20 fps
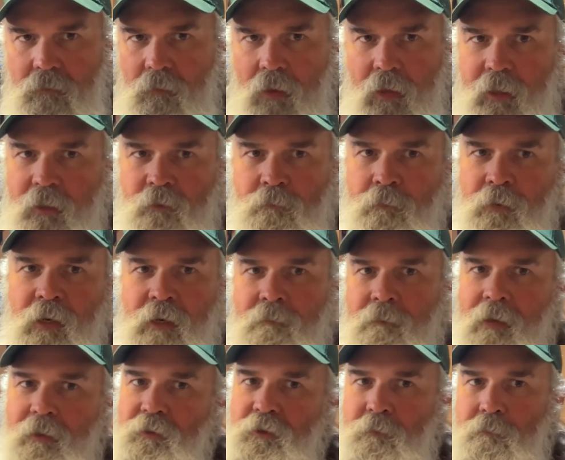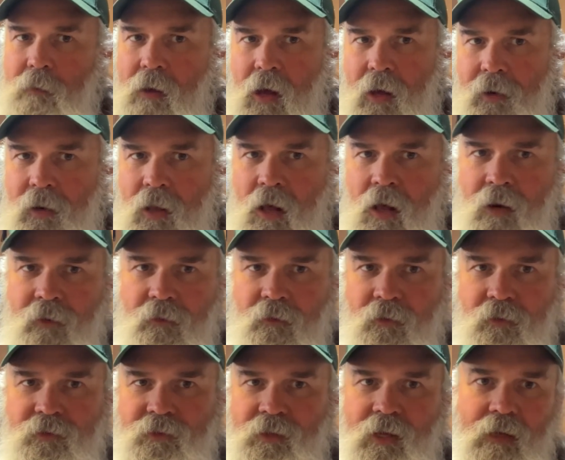it's pretty much spot on. It
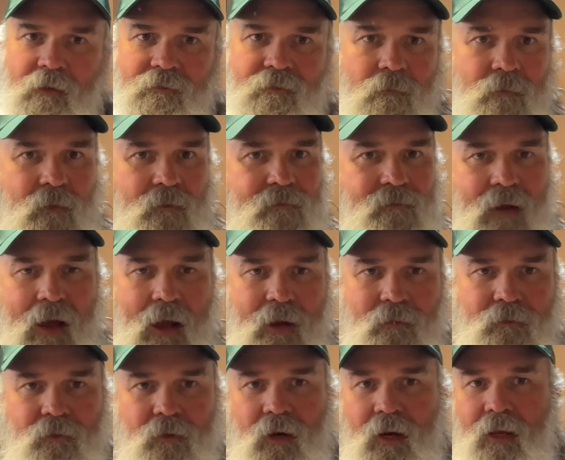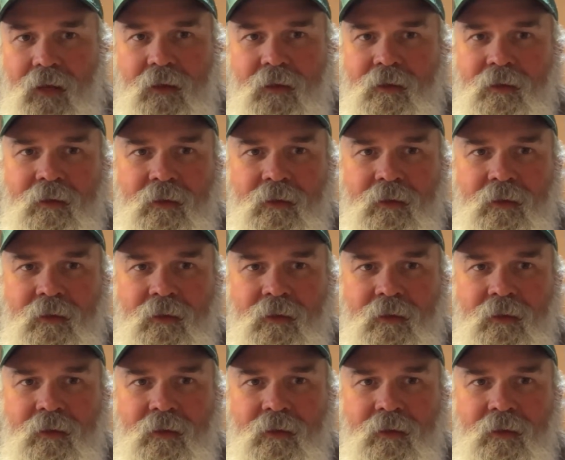looks like from the factory,